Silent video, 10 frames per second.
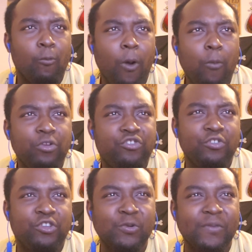What would
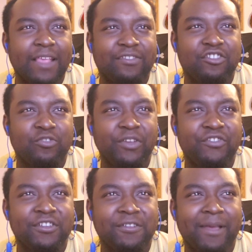you do in that
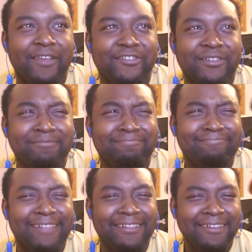situation? That's
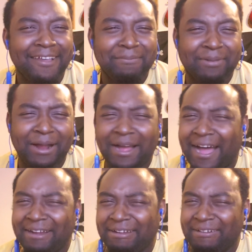Bro,
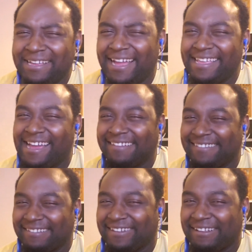I know Yan Yan
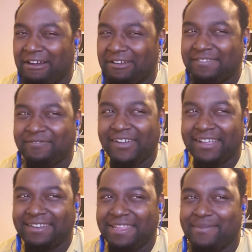is not trying to call this
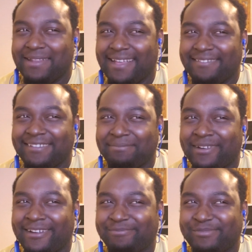fucking demon that
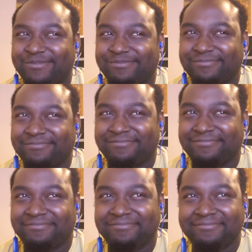shit, man.
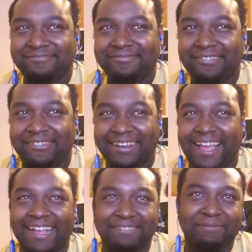
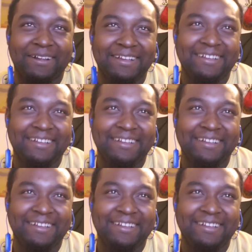Relax.